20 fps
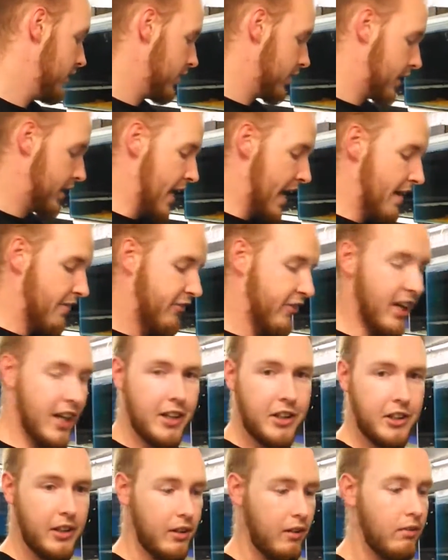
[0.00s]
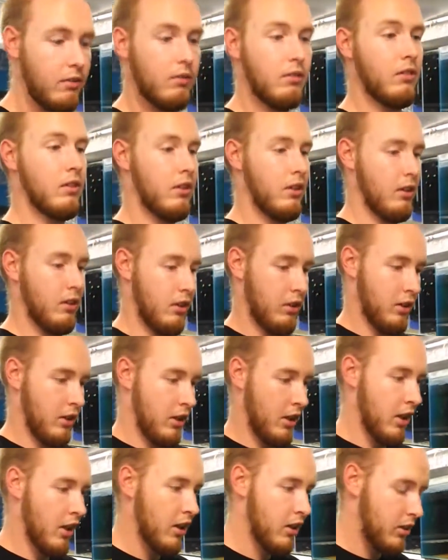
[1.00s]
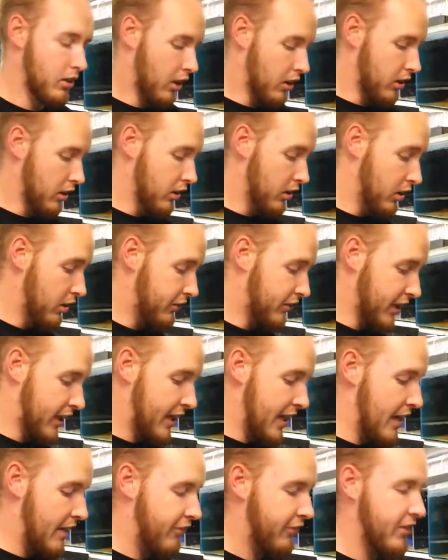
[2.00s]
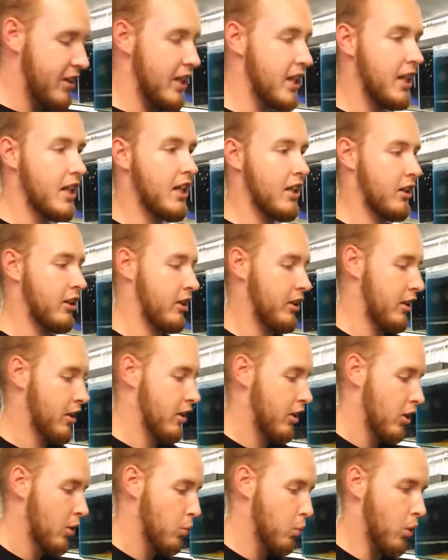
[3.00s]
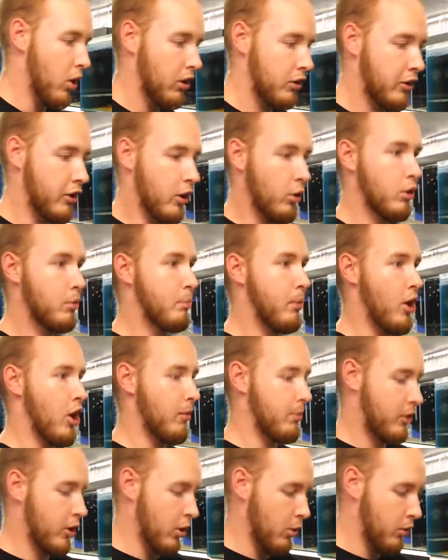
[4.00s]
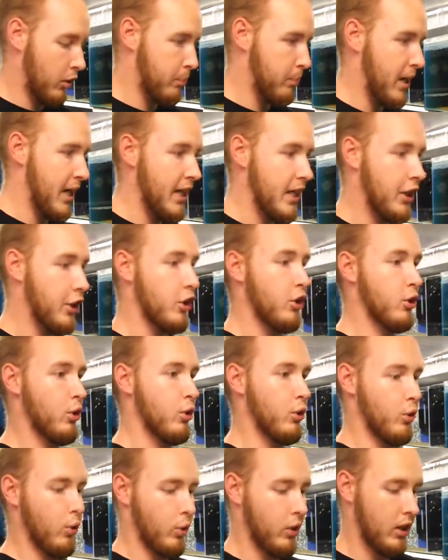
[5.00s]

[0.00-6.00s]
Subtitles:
Catfish. Gotta love the catfish. Watch those barbs, don't spike you.